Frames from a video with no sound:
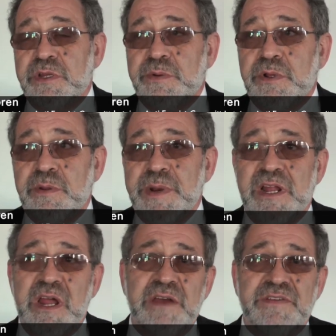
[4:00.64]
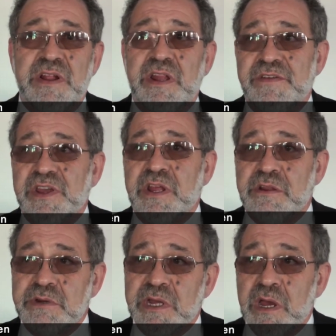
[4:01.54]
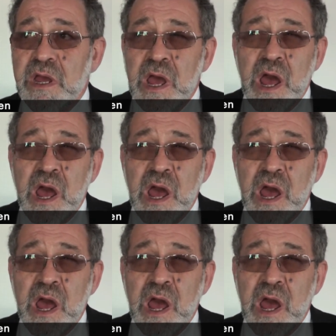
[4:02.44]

and all my life I'm living in Riga,